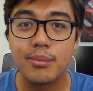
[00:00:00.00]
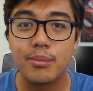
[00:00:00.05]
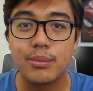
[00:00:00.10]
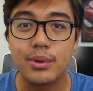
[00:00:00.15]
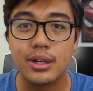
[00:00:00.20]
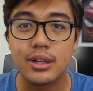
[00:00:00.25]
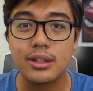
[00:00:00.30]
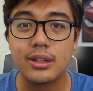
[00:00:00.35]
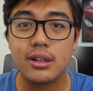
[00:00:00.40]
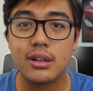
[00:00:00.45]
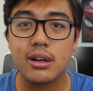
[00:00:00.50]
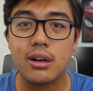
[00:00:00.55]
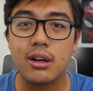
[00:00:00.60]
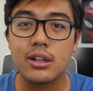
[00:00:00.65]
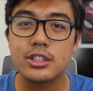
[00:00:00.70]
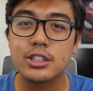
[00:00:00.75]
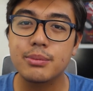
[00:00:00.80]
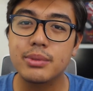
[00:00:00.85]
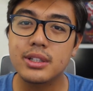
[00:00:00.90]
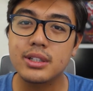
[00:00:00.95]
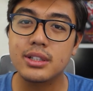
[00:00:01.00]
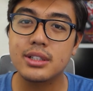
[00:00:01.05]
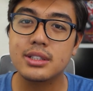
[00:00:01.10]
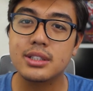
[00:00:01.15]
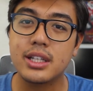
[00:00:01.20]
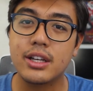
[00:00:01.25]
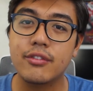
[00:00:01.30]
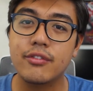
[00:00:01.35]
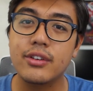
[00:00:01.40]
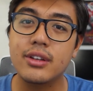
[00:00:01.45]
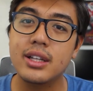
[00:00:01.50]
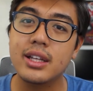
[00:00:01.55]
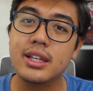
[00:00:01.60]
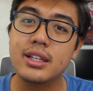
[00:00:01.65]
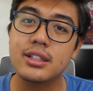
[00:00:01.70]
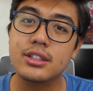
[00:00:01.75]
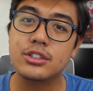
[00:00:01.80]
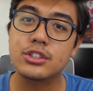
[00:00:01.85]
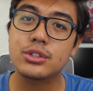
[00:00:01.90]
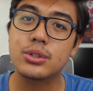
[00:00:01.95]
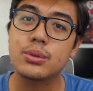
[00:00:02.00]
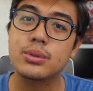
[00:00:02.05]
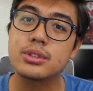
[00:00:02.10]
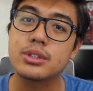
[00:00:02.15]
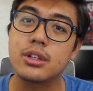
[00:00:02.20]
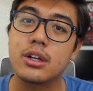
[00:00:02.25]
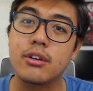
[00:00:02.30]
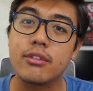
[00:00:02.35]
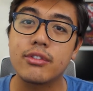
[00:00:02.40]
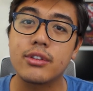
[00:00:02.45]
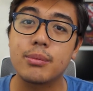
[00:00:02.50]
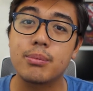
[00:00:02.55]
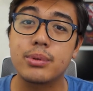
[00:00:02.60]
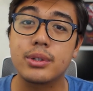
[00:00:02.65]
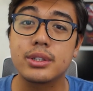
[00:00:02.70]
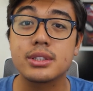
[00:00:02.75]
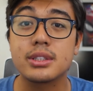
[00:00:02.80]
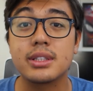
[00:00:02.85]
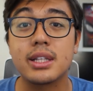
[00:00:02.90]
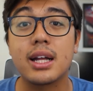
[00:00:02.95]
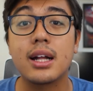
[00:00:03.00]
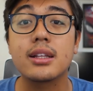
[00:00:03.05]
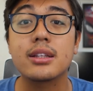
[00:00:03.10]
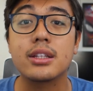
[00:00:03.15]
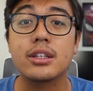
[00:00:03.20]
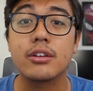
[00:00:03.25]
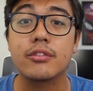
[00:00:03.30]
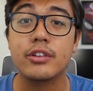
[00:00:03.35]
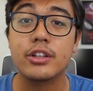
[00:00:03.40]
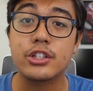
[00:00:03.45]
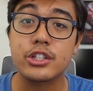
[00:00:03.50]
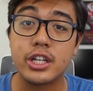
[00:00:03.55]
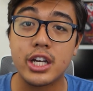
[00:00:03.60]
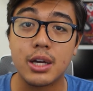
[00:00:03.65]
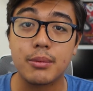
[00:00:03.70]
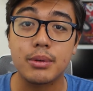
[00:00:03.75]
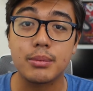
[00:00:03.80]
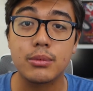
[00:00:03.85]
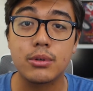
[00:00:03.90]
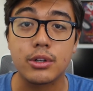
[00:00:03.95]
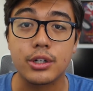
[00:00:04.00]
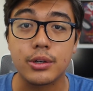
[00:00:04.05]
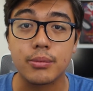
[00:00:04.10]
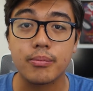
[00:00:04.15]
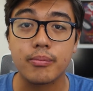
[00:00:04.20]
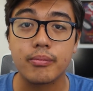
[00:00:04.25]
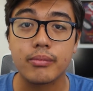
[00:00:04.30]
but also because I feel like it shows off the personality of each camera more.